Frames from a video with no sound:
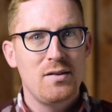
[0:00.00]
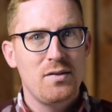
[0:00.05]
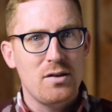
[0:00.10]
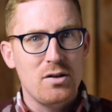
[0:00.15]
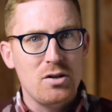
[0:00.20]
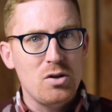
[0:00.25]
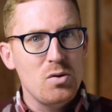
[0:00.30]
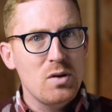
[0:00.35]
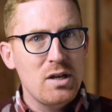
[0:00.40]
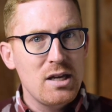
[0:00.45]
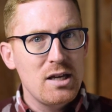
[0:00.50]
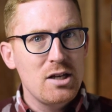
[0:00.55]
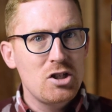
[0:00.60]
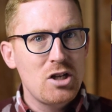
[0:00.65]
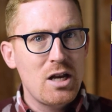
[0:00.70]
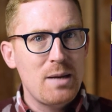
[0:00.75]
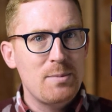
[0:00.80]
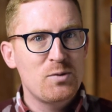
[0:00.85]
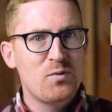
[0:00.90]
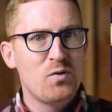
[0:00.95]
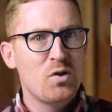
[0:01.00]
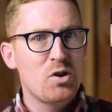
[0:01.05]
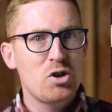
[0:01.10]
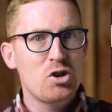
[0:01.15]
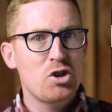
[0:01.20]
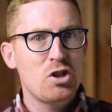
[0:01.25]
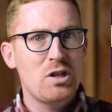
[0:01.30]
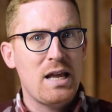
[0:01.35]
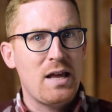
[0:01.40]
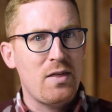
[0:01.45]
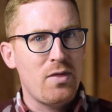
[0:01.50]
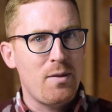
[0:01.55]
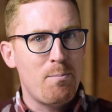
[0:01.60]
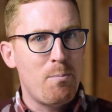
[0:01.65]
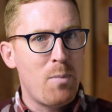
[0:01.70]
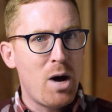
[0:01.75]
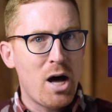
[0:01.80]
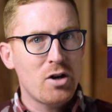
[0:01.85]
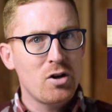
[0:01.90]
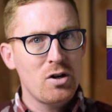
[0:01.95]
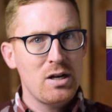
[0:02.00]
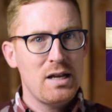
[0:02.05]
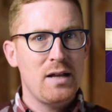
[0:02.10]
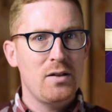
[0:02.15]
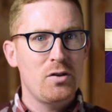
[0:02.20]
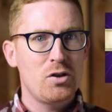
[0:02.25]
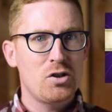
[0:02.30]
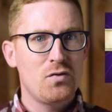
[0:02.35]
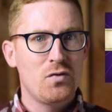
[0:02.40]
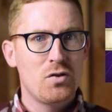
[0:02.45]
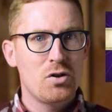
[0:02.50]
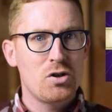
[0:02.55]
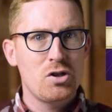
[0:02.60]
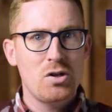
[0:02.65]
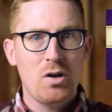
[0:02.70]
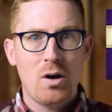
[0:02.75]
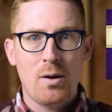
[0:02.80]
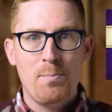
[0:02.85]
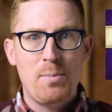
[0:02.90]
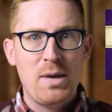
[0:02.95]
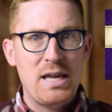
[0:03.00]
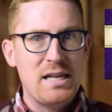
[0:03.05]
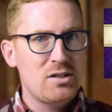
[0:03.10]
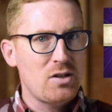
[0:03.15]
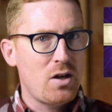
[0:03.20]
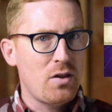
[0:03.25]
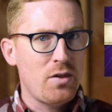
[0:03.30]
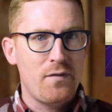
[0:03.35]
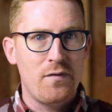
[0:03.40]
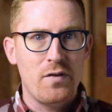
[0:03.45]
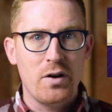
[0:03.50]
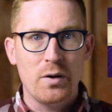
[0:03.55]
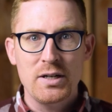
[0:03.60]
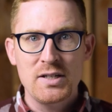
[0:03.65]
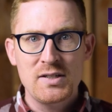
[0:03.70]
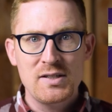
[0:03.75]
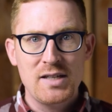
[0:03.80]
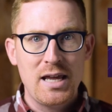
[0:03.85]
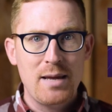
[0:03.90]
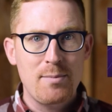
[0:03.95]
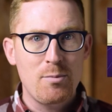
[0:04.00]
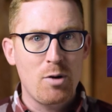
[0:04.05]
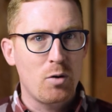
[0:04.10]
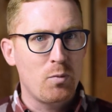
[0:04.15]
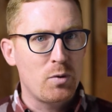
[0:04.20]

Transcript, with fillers: The New King James Version and the Modern English Version are based on the very same